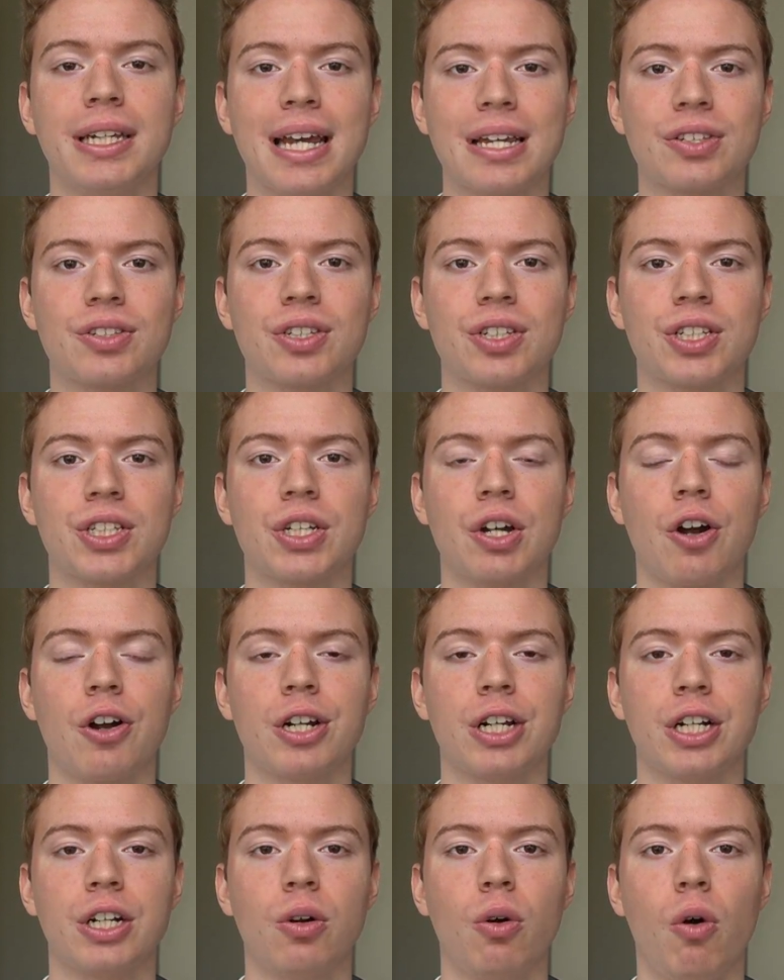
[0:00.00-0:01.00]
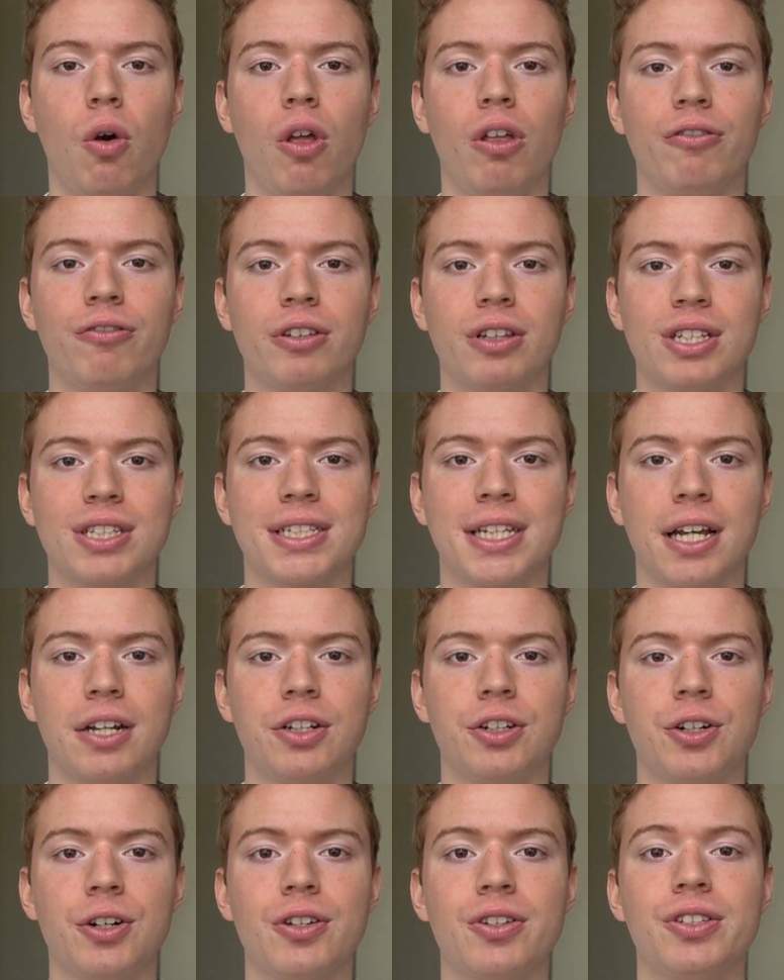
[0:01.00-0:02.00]
gets the starting goal for the
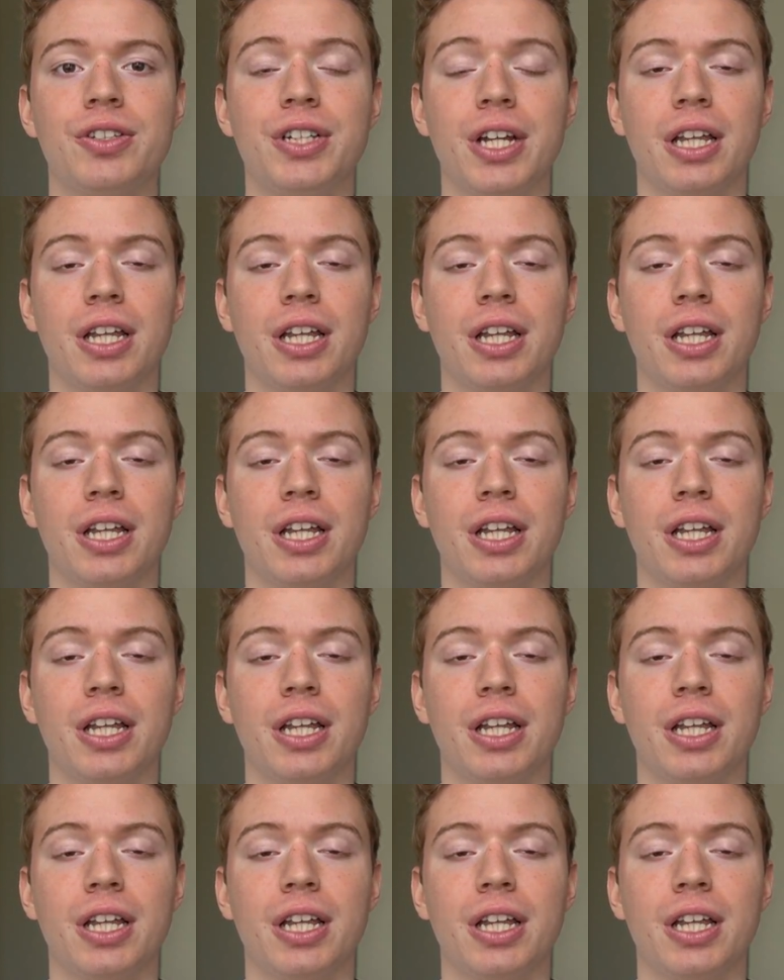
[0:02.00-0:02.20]
Senators,